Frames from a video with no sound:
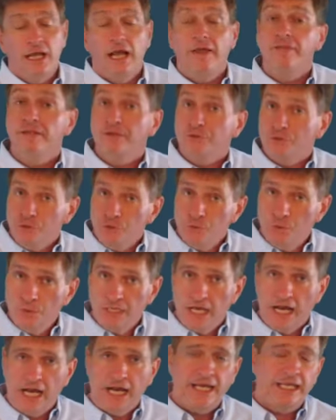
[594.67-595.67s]
and then you
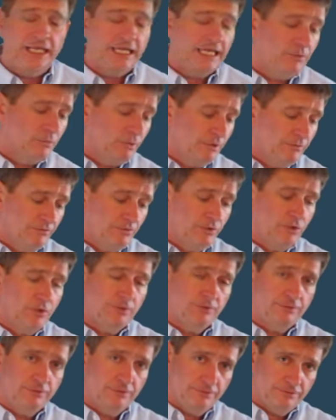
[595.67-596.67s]
and I can
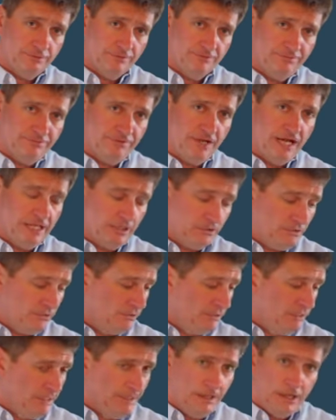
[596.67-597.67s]
review the
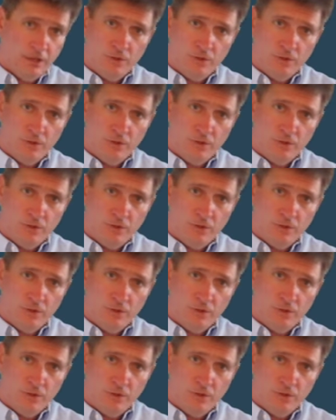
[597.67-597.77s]
final